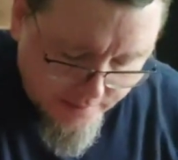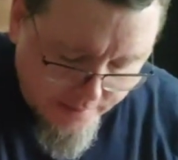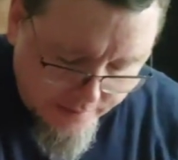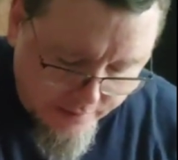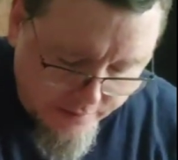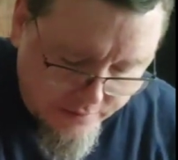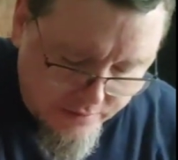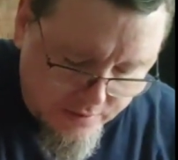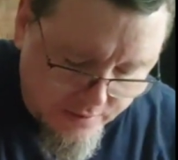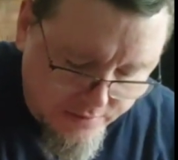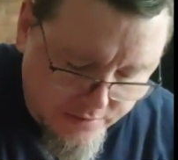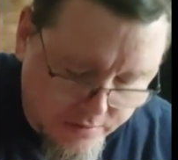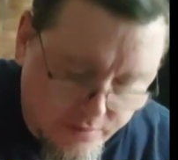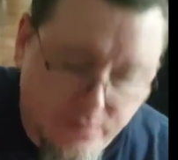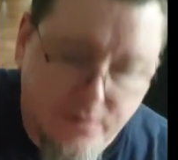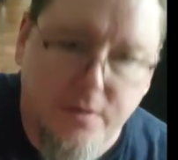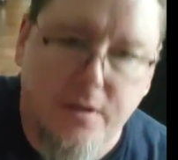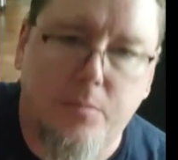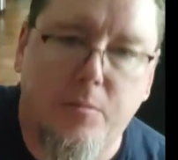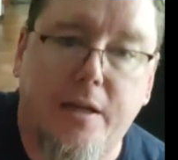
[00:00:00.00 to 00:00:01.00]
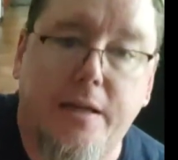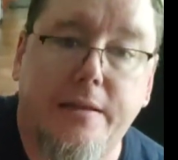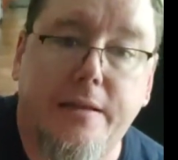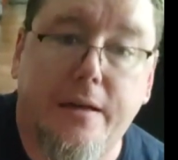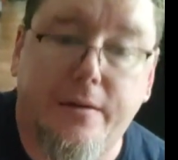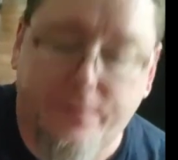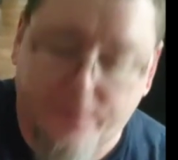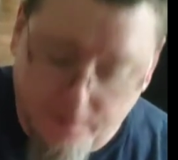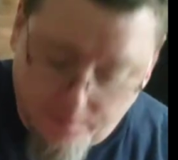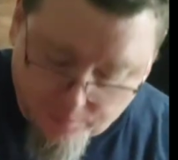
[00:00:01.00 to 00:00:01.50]
There's also some like
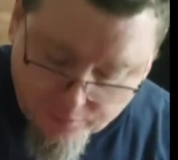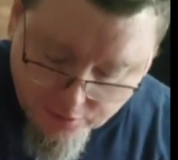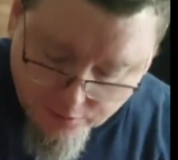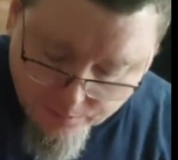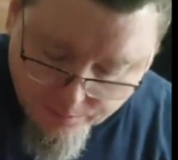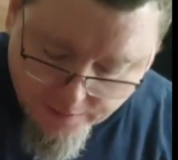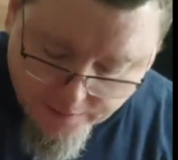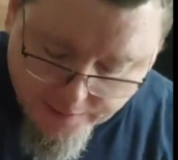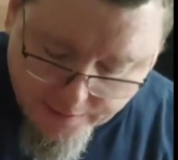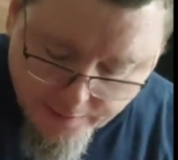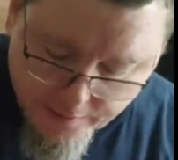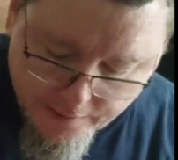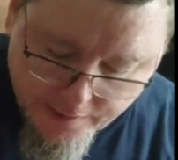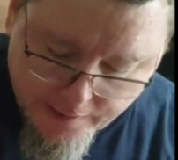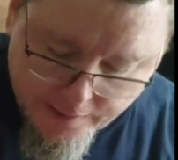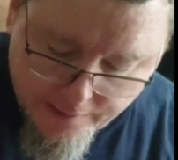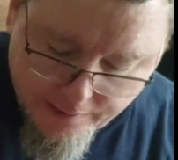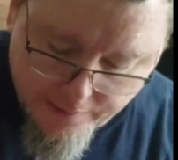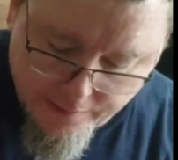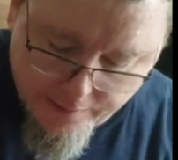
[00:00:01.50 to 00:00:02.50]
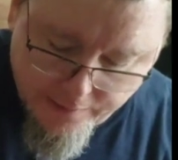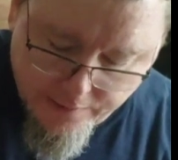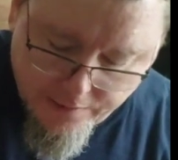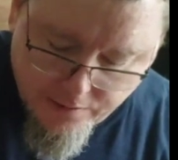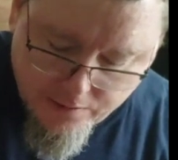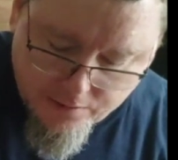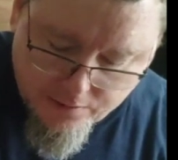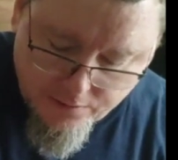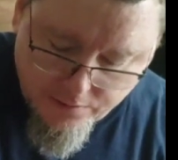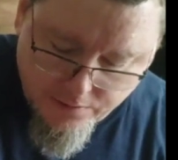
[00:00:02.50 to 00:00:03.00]
that for the blue player, and there's
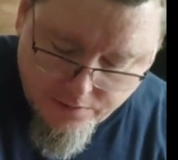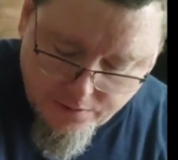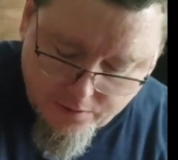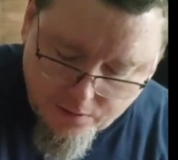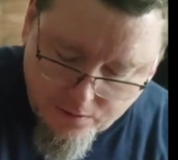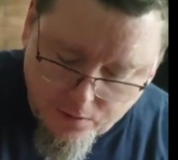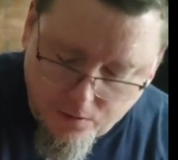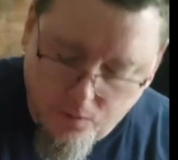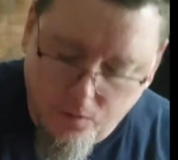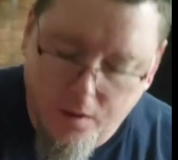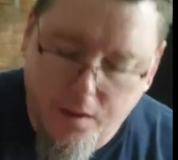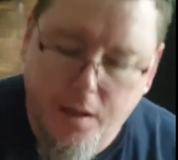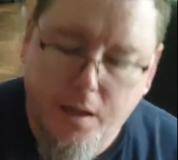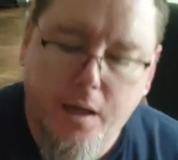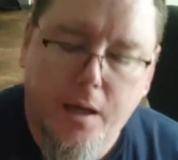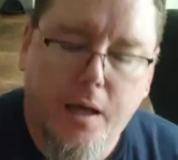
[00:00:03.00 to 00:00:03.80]
also,